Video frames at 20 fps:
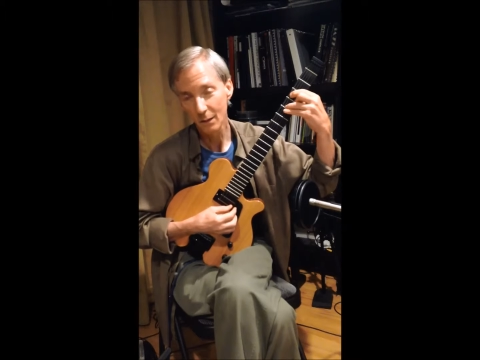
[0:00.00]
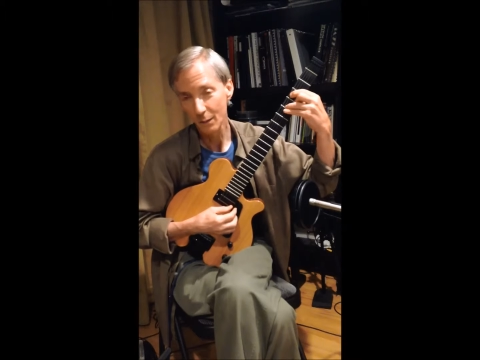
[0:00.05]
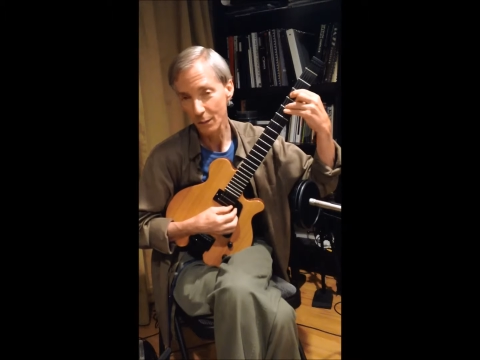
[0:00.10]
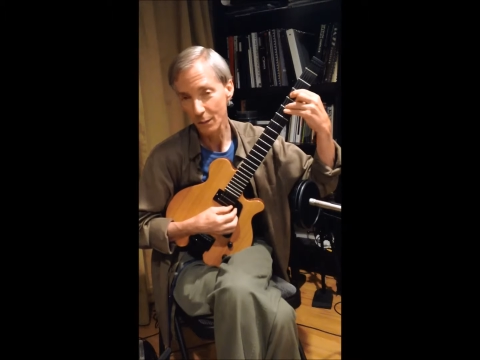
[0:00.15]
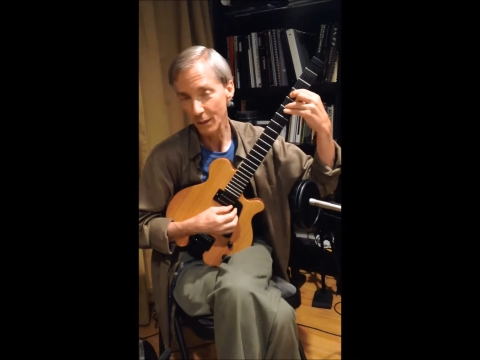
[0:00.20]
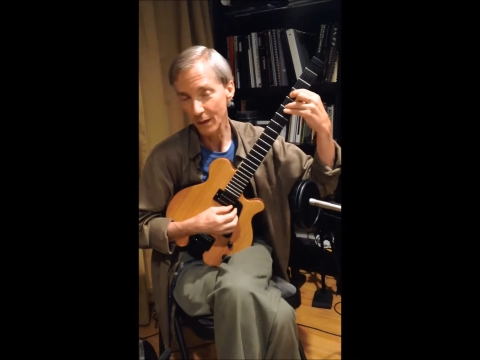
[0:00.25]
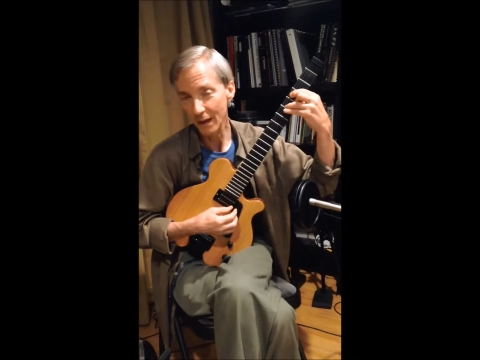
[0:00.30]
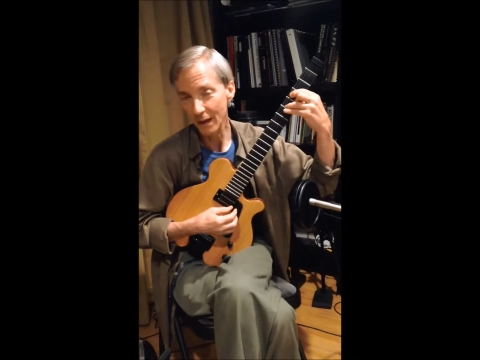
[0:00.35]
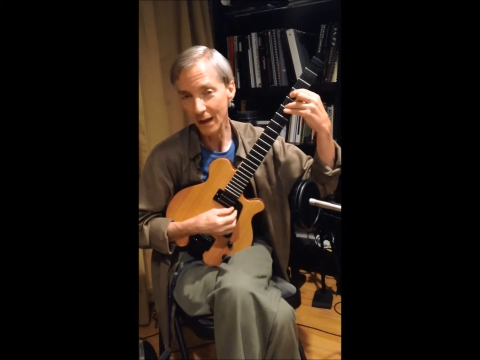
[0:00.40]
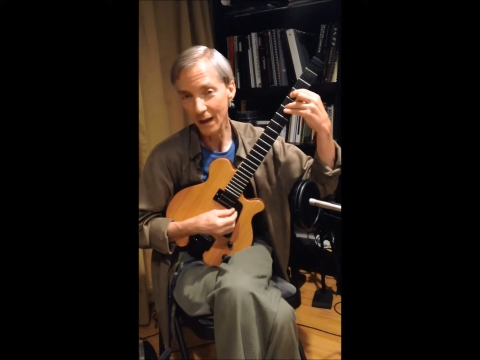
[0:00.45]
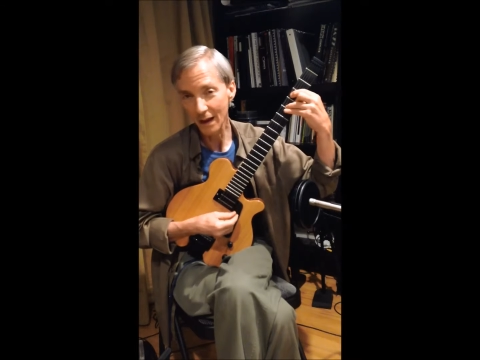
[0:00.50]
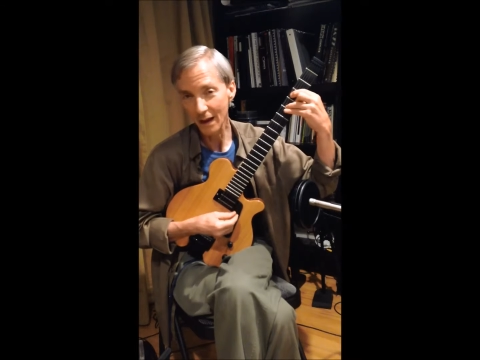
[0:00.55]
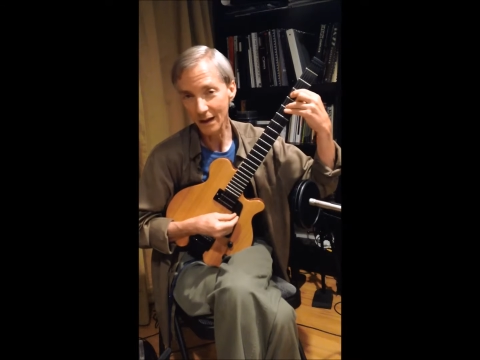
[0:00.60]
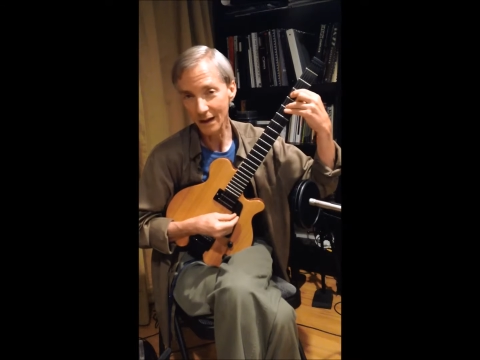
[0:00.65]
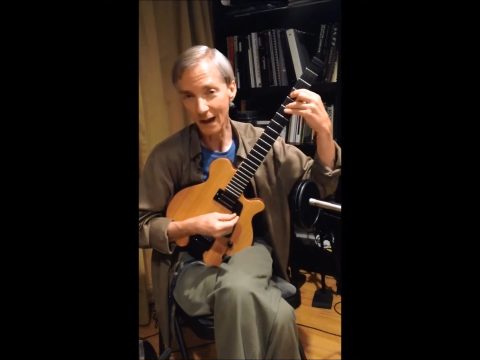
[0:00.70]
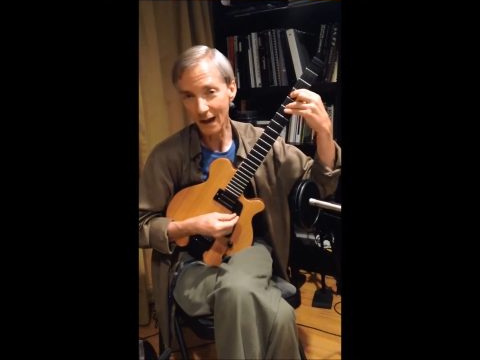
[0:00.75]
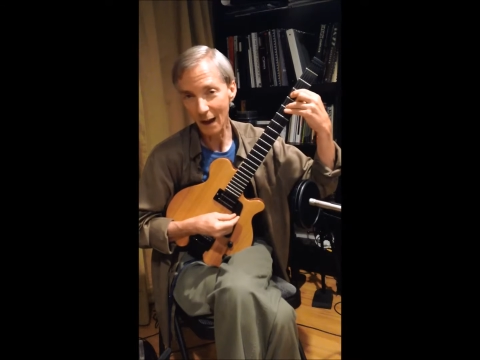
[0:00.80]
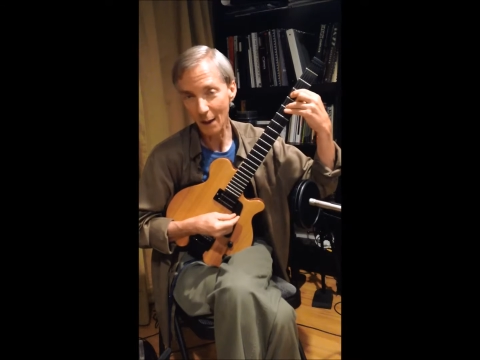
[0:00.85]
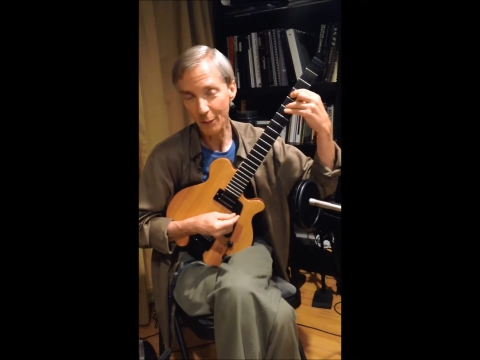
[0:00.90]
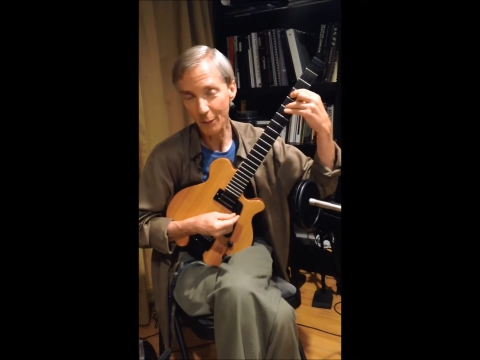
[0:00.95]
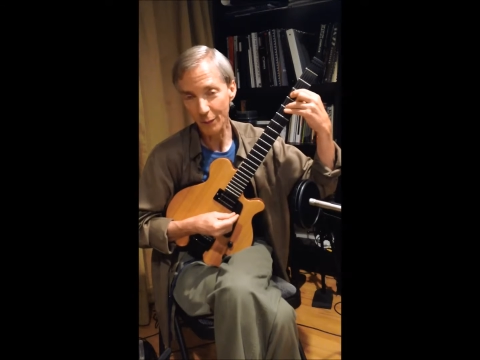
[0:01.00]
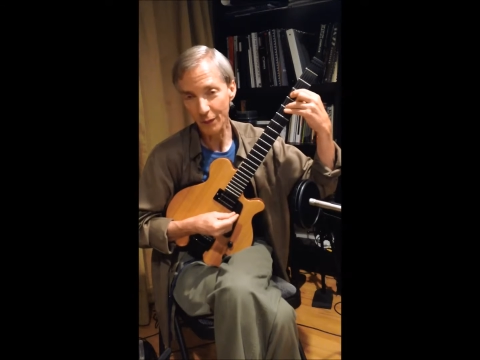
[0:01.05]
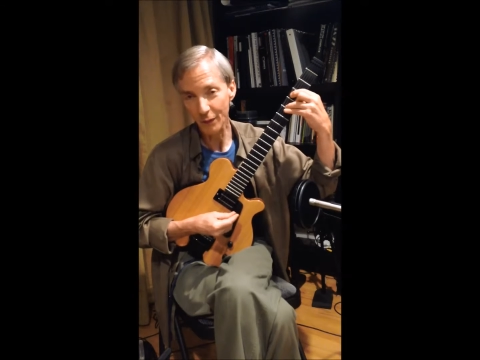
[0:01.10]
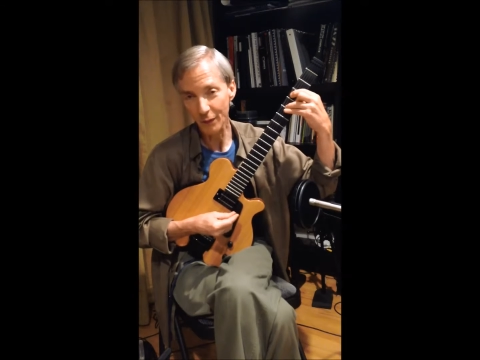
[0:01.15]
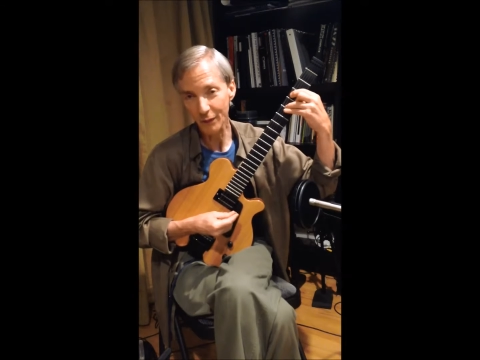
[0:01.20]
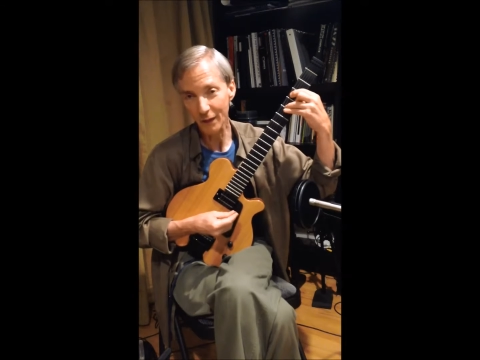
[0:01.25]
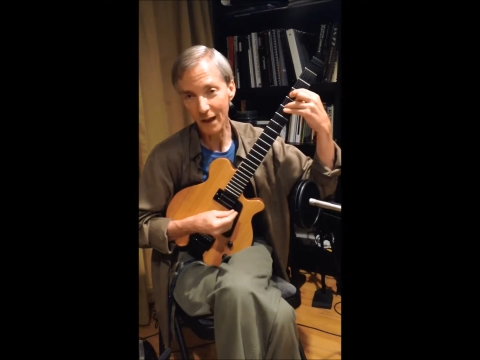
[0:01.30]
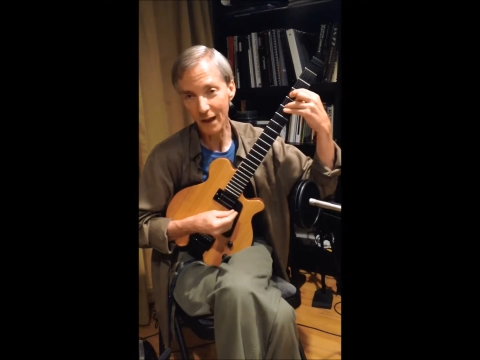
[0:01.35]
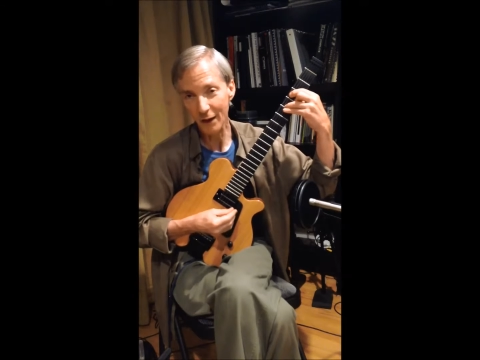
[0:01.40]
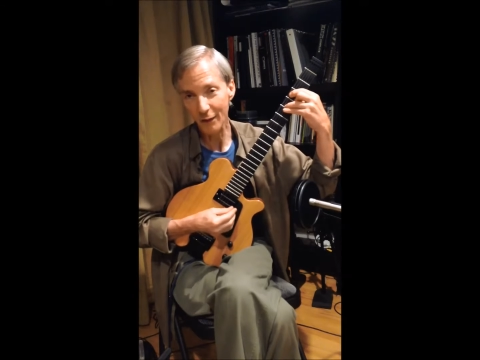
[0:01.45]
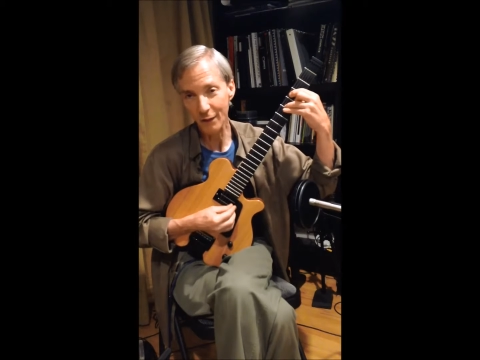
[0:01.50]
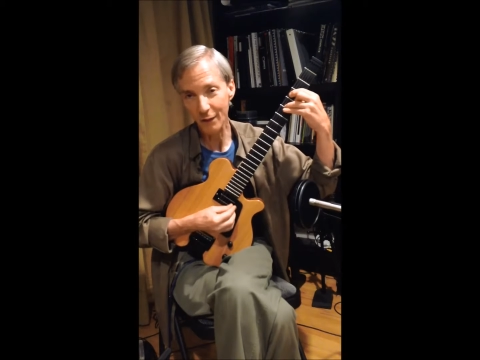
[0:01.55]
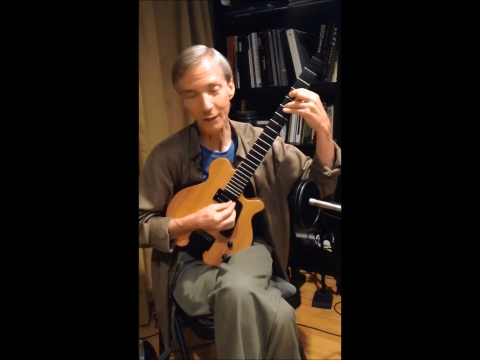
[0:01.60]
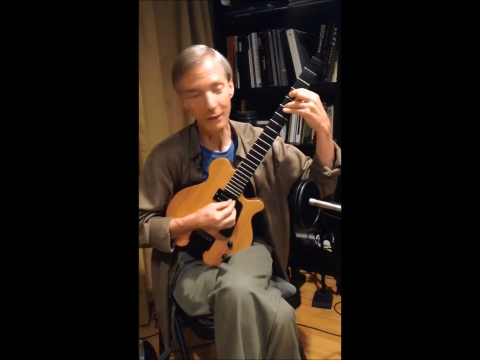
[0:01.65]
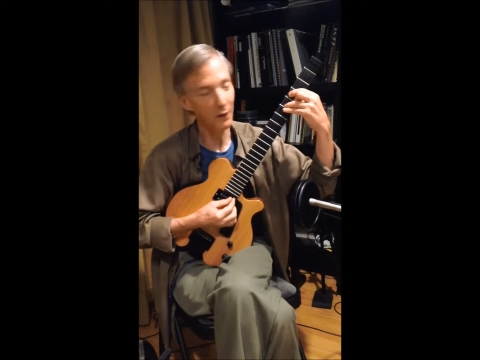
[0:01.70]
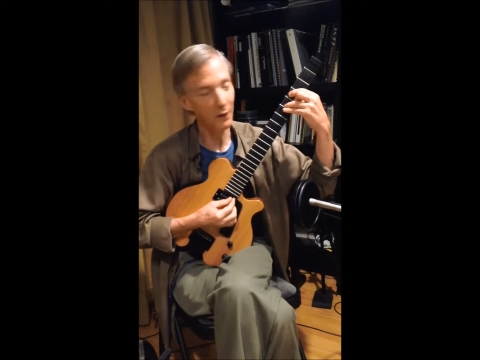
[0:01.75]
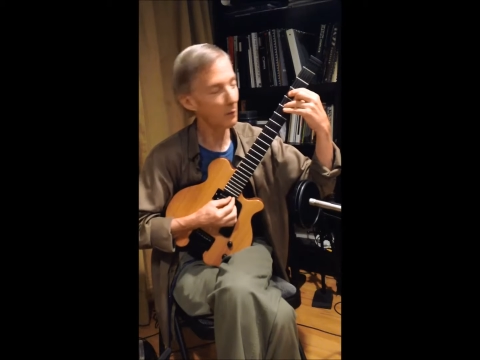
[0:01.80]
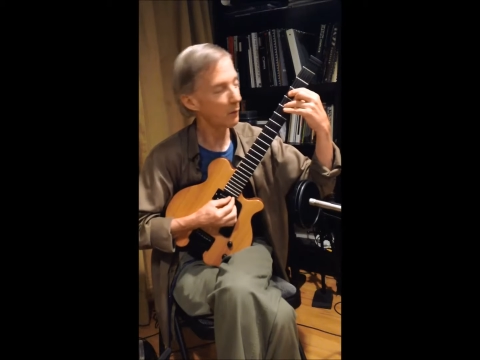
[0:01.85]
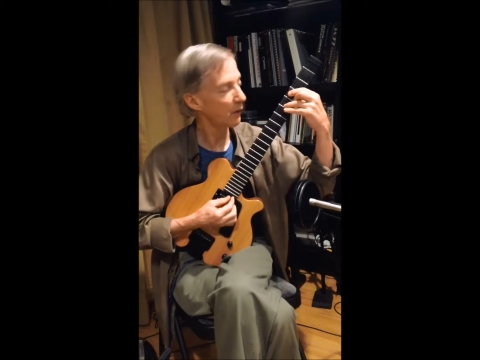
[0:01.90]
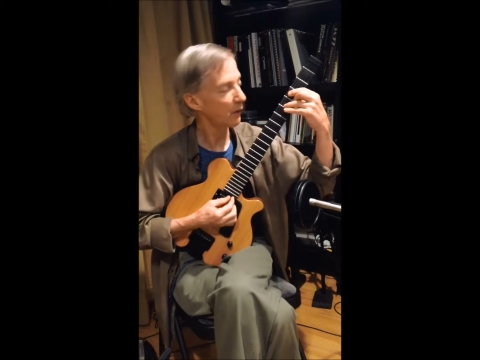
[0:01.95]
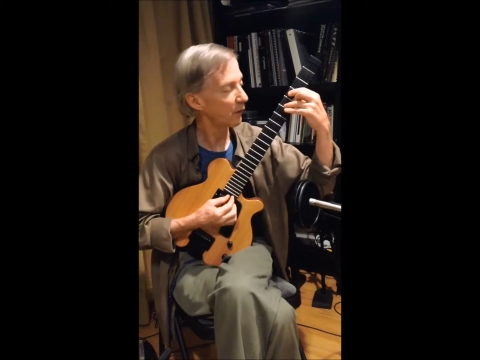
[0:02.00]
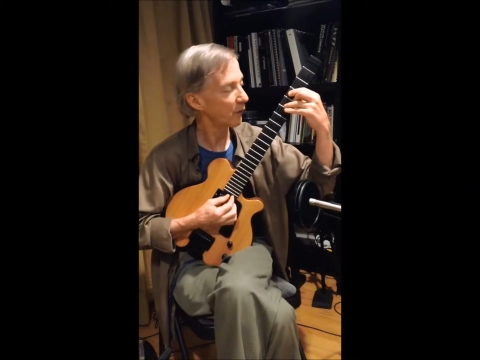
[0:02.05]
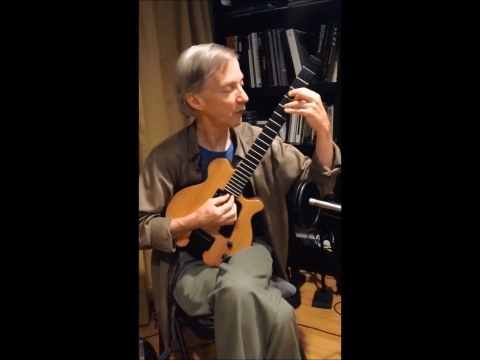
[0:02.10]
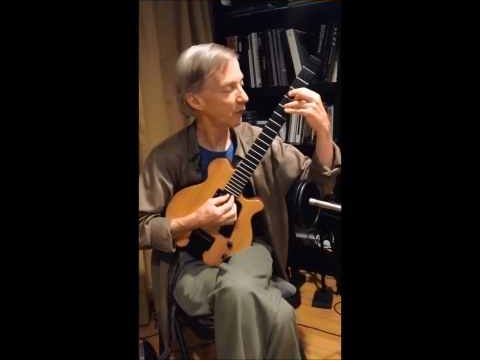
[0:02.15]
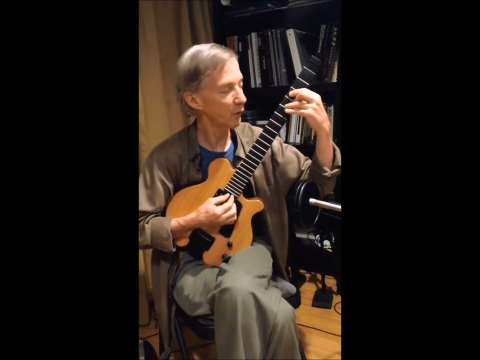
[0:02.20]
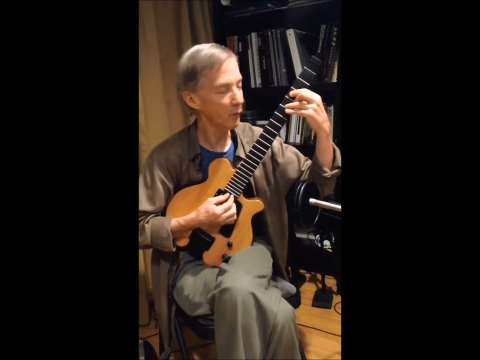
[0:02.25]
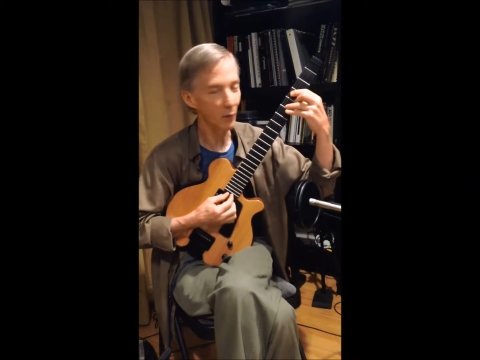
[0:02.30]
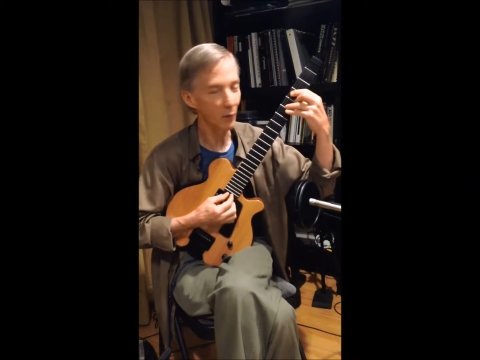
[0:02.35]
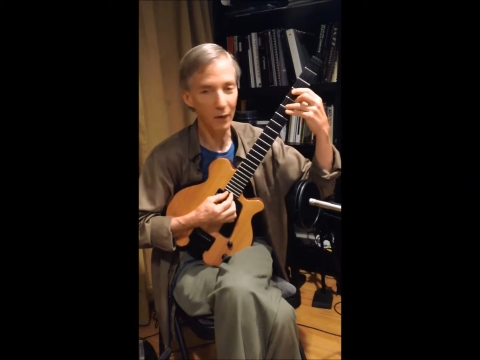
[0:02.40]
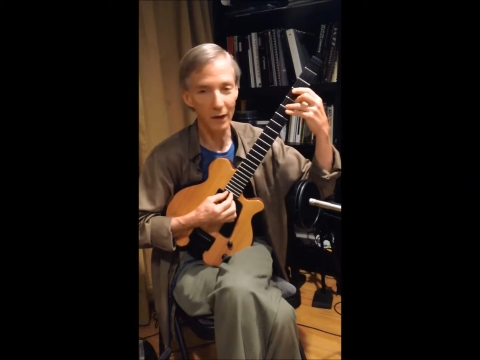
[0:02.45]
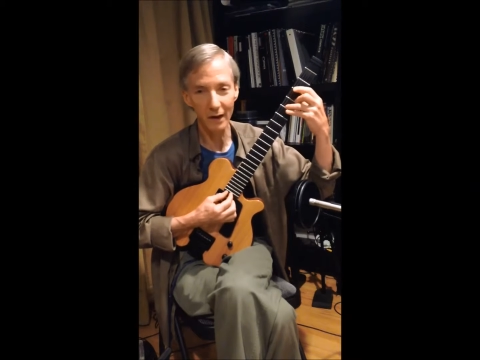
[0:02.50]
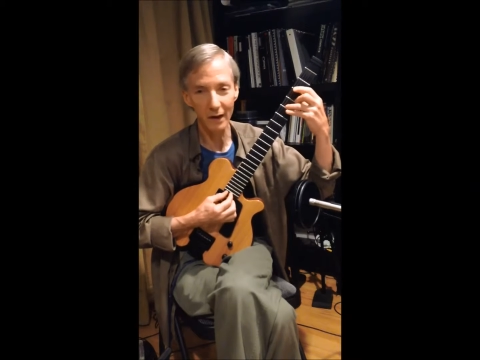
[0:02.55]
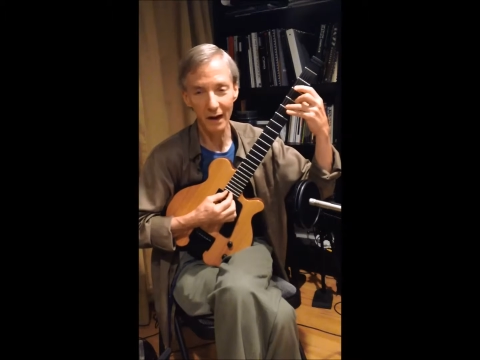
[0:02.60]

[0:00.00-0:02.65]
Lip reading: with the E on top with the flatted fifth in the middle of the chord,